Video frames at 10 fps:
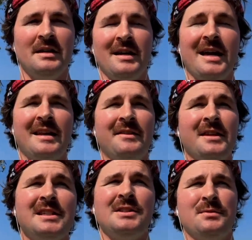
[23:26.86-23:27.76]
And
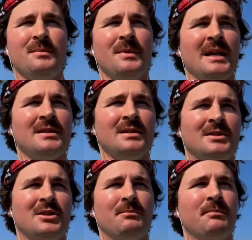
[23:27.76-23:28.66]
this is
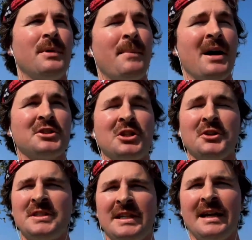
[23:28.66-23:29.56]
about as close
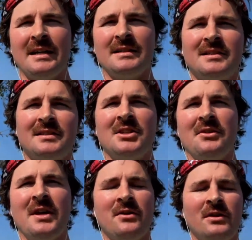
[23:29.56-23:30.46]
as it gets. So
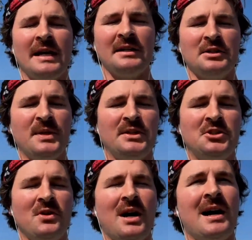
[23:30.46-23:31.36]
they don't like it to be
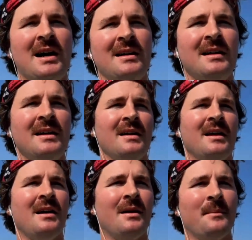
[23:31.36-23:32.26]
too hot.
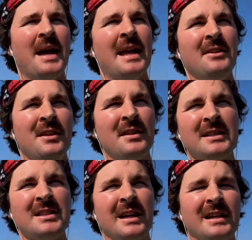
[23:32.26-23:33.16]
Anything
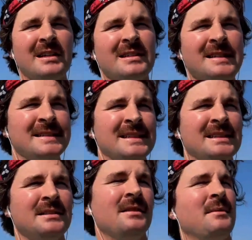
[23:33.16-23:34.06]
that's like
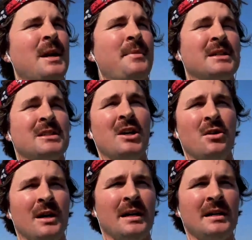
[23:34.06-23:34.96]
maybe as low
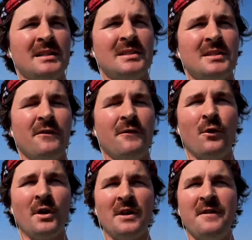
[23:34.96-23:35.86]
as
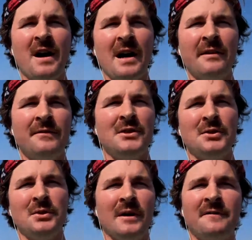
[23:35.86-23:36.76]
45
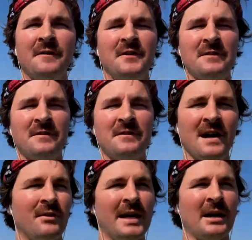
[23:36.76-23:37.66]
to 55, and
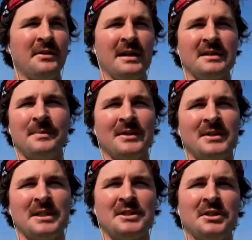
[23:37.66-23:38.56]
right now I think it's about
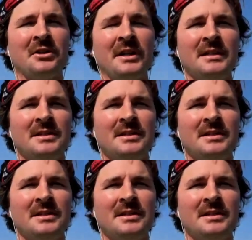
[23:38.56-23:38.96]
60 degrees.